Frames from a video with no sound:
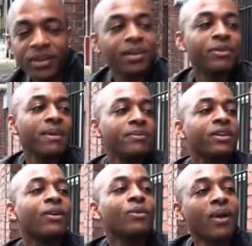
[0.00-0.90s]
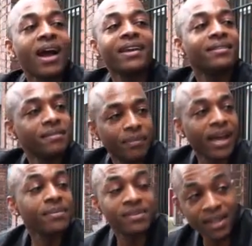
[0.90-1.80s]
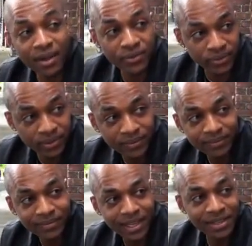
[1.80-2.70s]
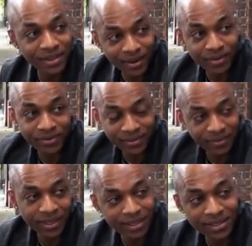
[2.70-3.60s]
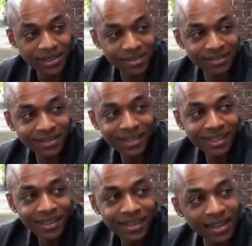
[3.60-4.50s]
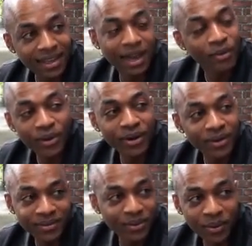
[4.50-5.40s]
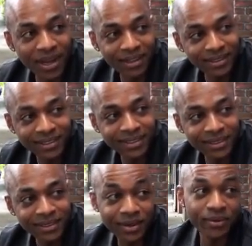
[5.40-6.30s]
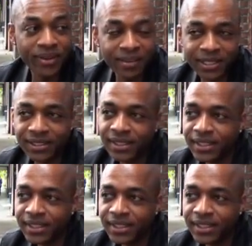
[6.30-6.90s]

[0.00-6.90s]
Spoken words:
him to maybe go ride by himself into her village and hang out with her for a while, and her family.